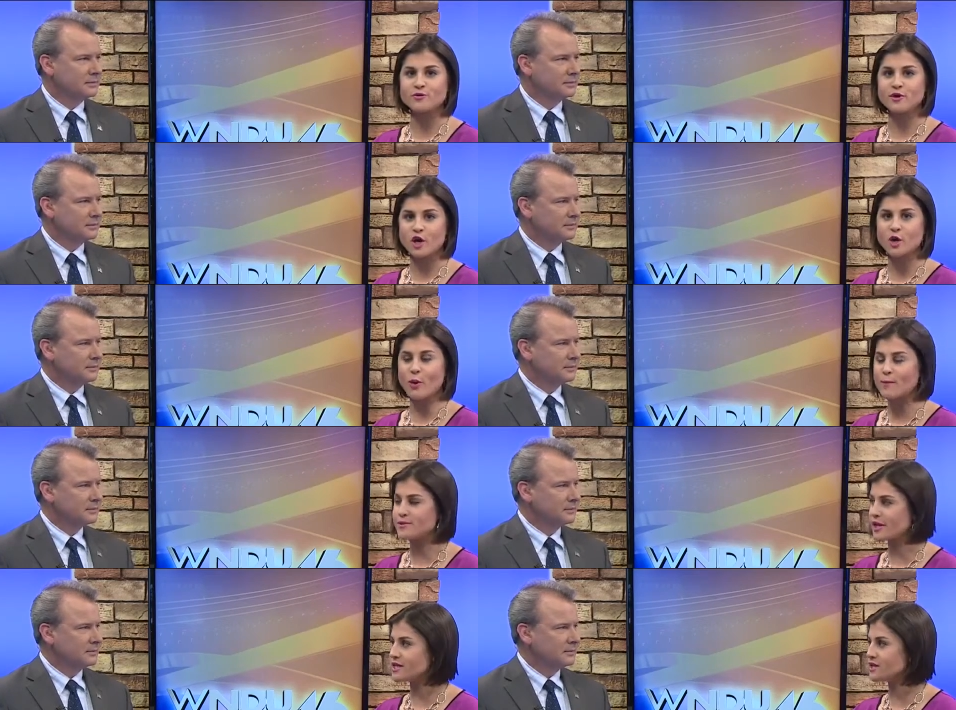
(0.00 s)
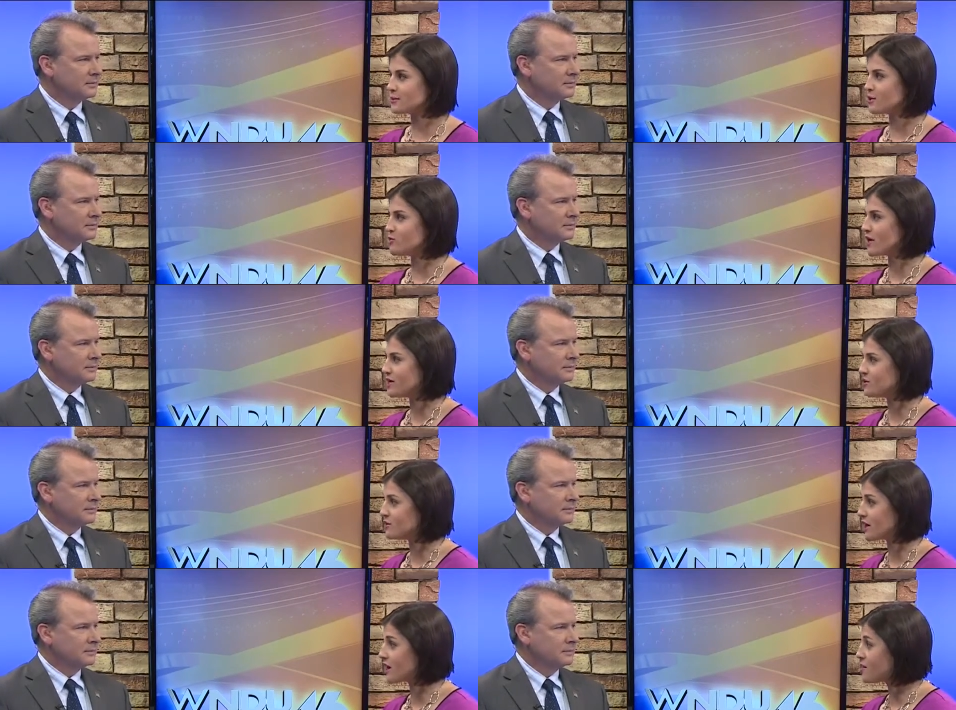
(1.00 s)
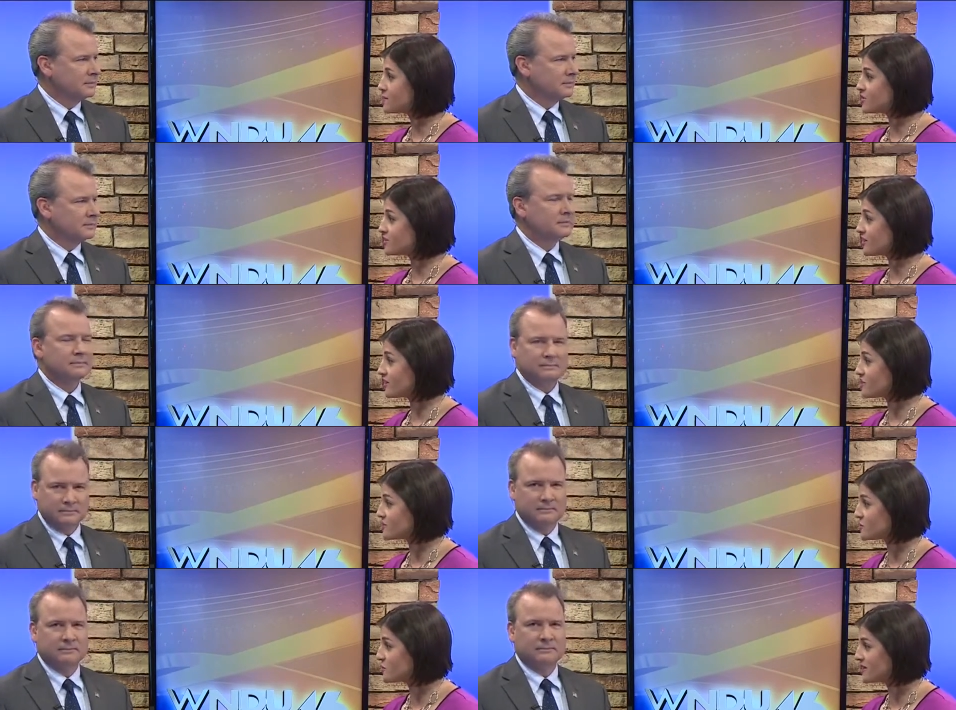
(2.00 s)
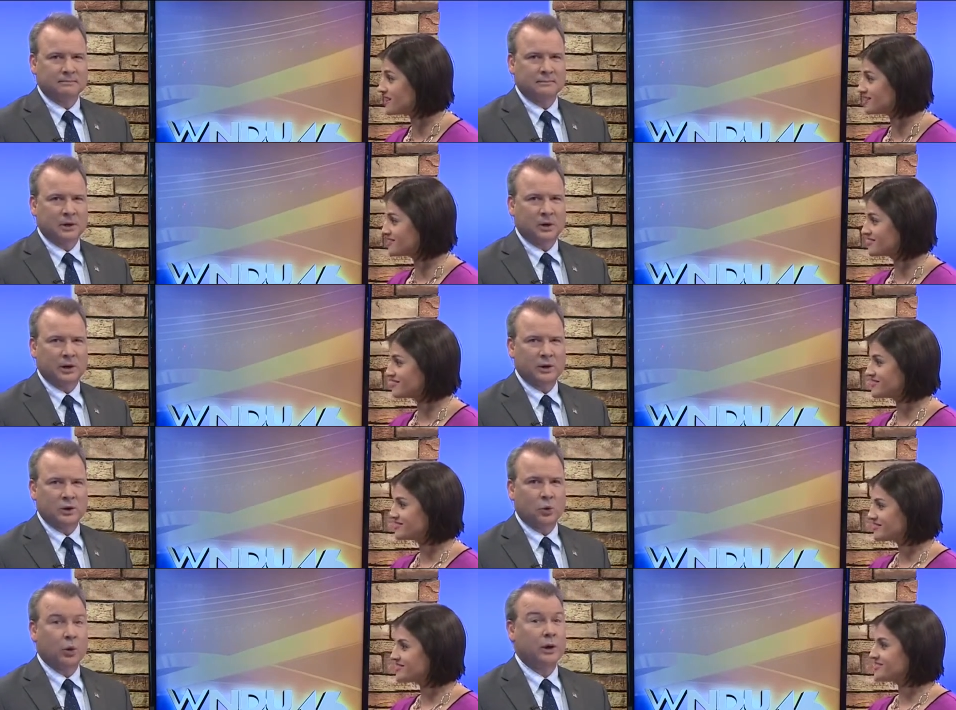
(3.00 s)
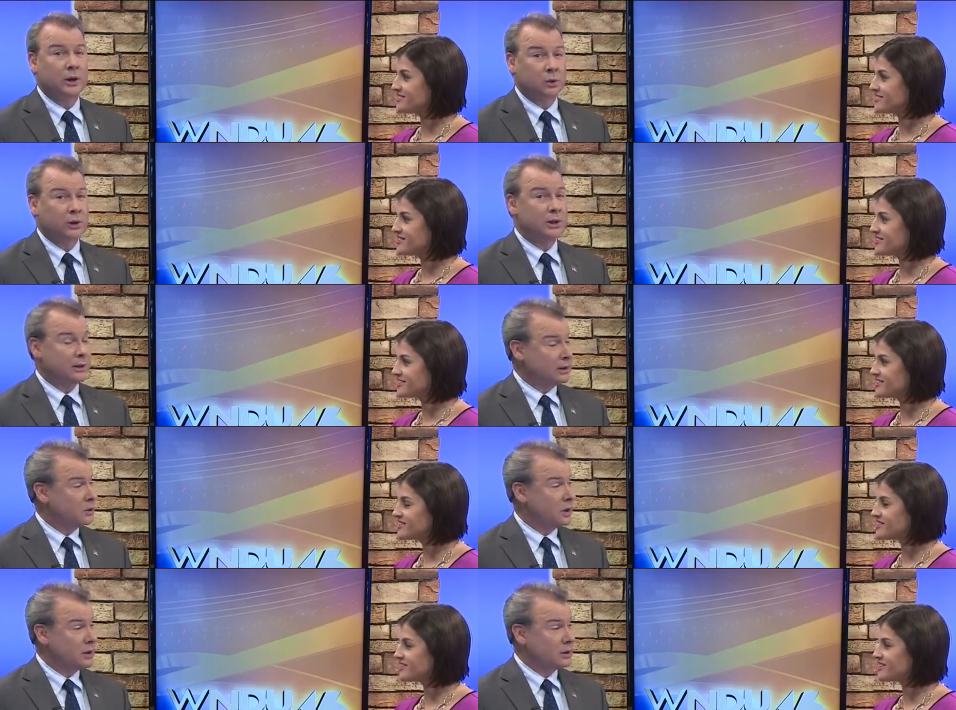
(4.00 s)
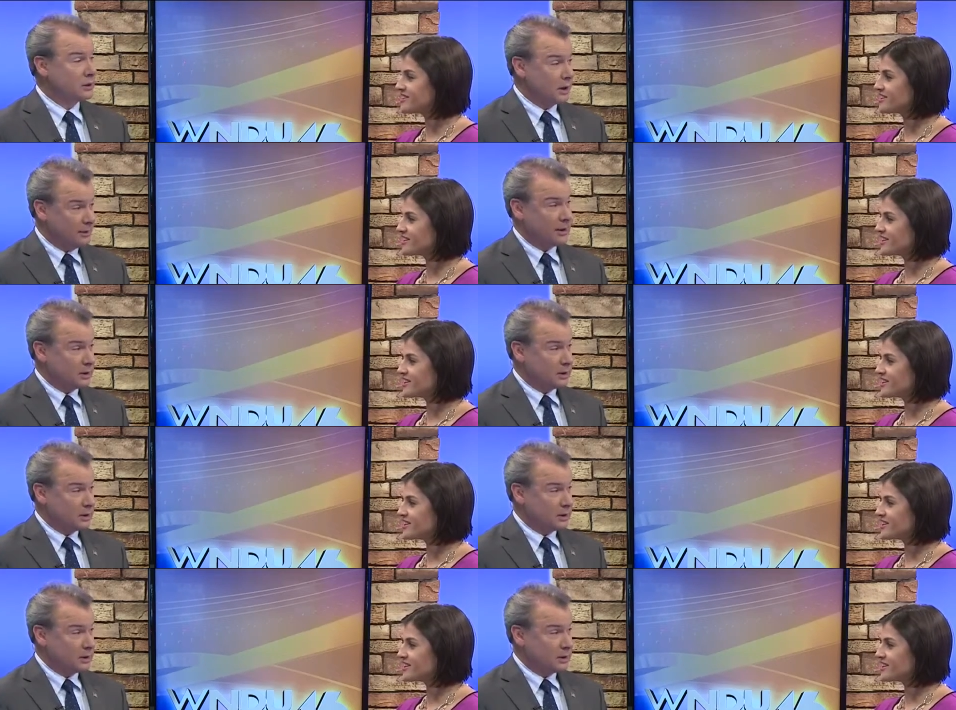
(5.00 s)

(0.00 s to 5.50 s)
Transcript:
Speaker 1: those on our website, WNDU.com, and just click on the story.
Speaker 2: All right, so when could we see these changes coming